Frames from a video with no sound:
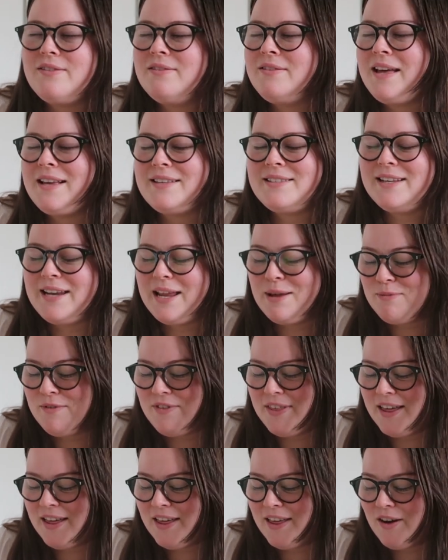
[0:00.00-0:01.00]
that's the name
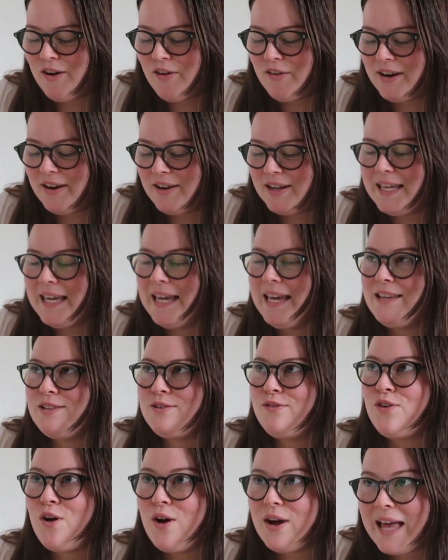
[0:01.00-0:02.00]
of the AR in IKEA.
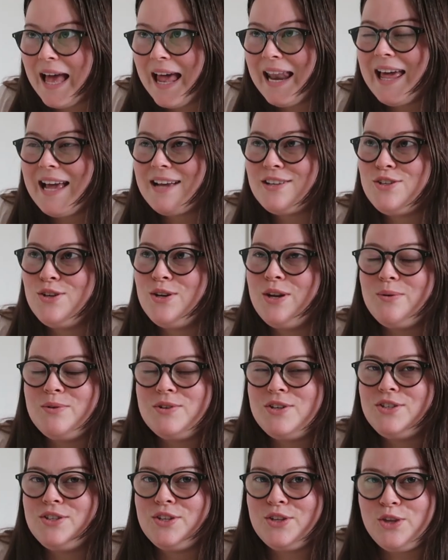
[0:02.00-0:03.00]
So I've got a Kallax unit,
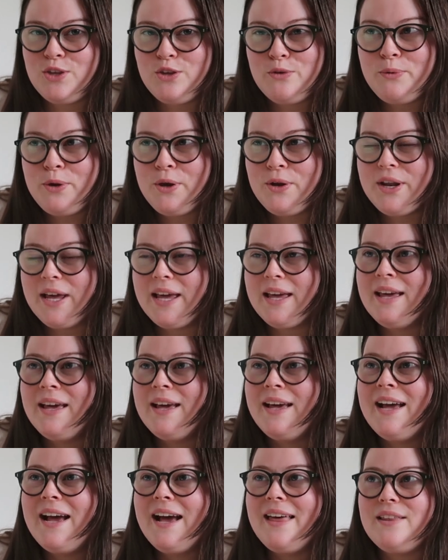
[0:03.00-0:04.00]
which is the cube unit,
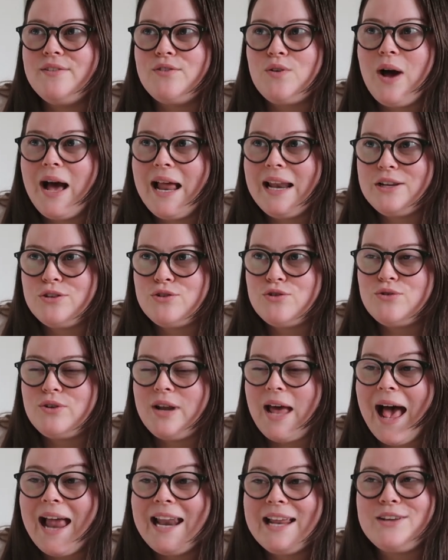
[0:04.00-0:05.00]
and I've got
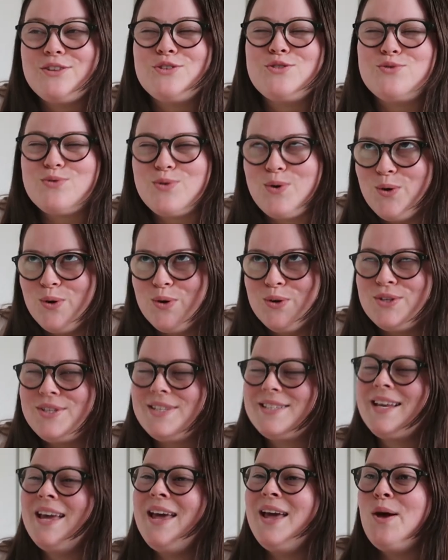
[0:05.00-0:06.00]
Alex
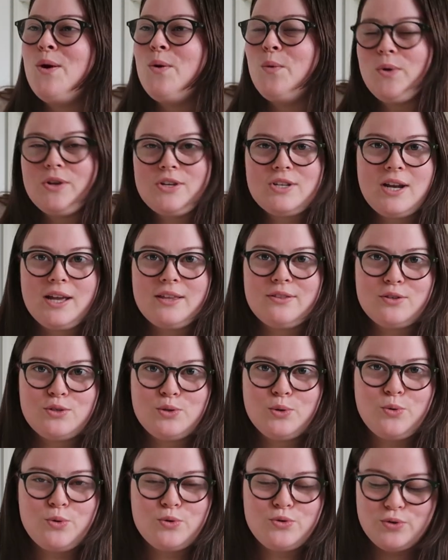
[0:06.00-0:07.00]
drawers, which are like the
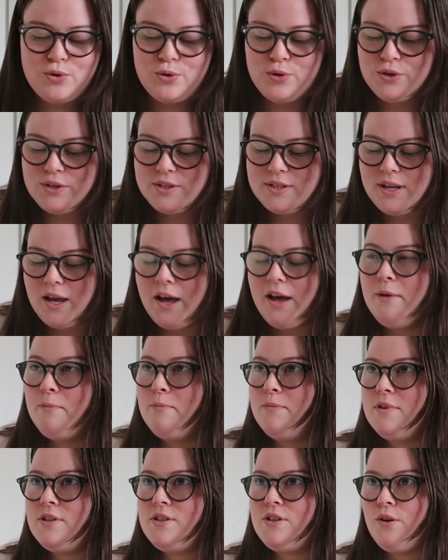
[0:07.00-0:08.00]
tall drawers.
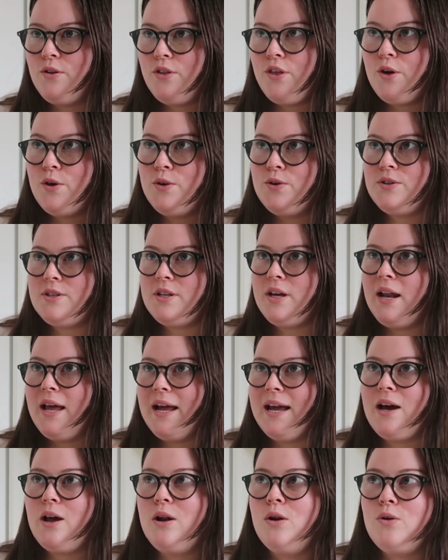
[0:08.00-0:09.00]
So those are
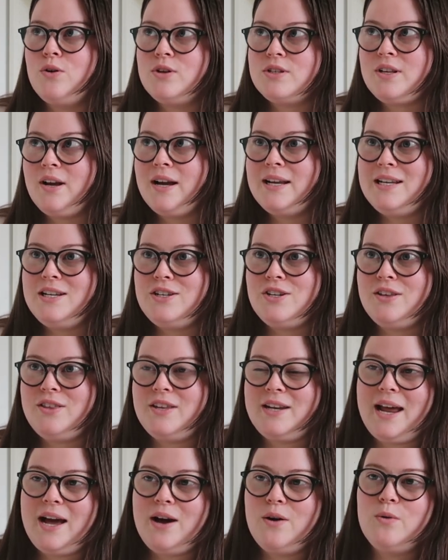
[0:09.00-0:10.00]
like alongside each
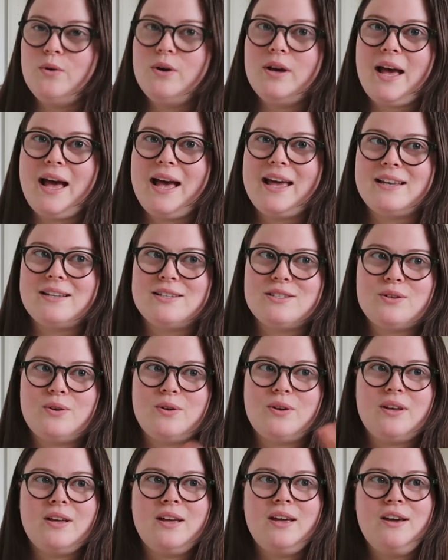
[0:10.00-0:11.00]
other now, and
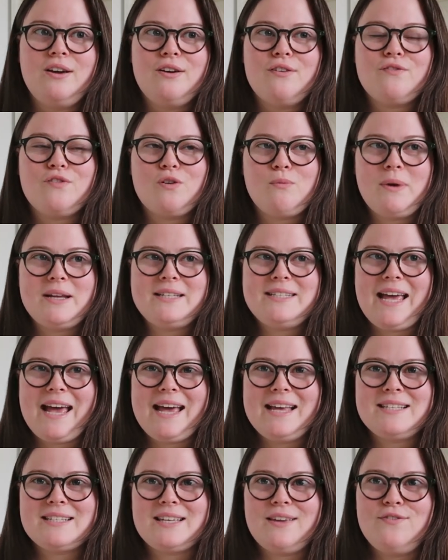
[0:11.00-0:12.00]
from my
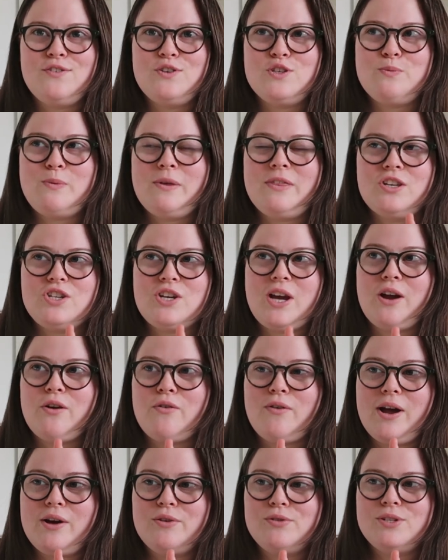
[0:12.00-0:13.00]
desk, if you spin the
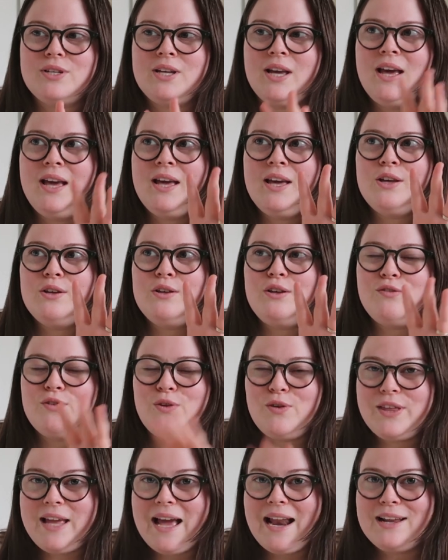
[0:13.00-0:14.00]
chair around, you've
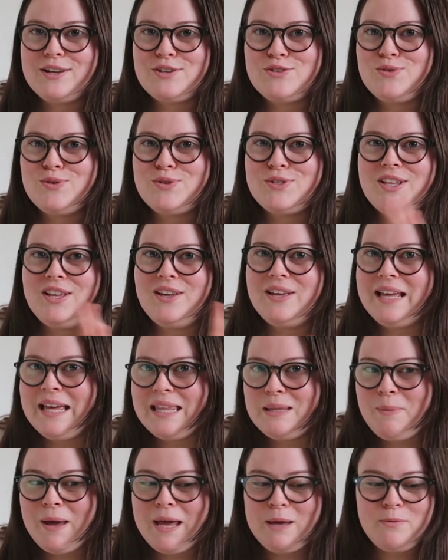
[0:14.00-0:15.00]
got the Alex drawers that you can
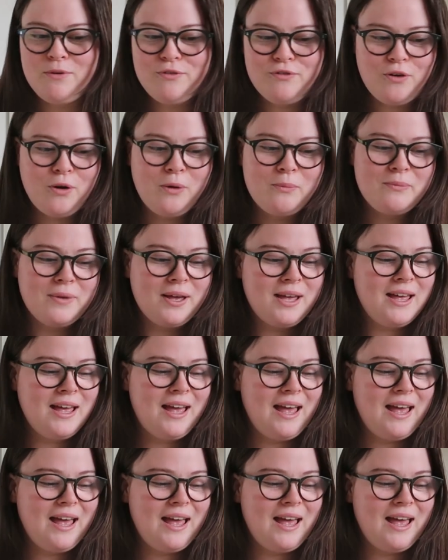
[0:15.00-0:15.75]
get the paper from,